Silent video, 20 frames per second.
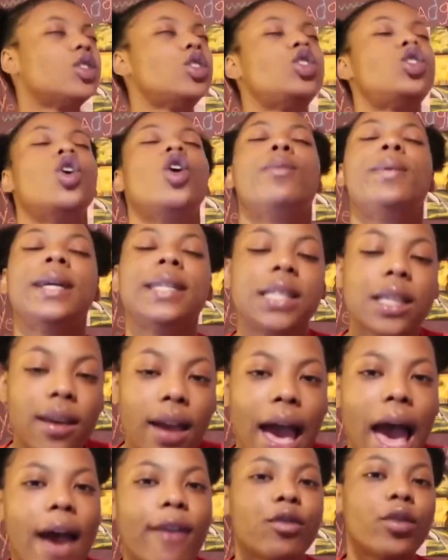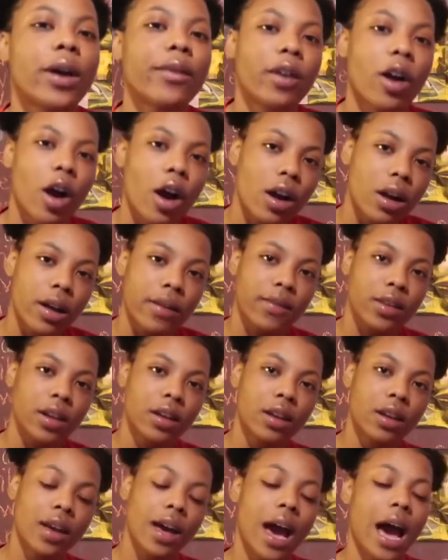Tubi T V, have you ever heard of
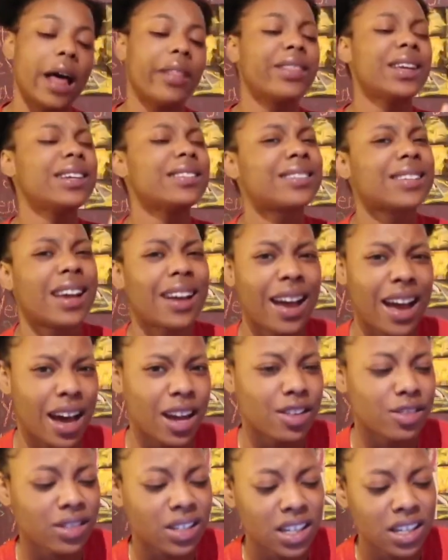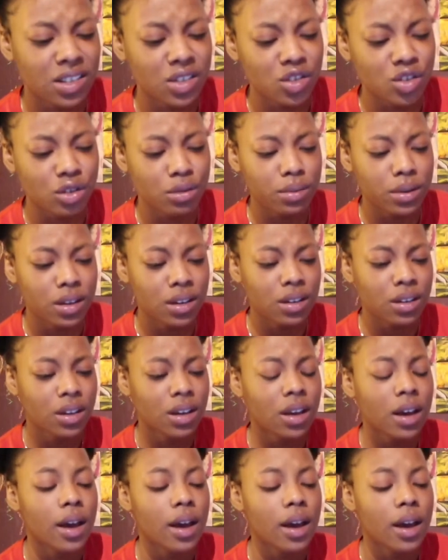it? I think it's how you say it, Tubi.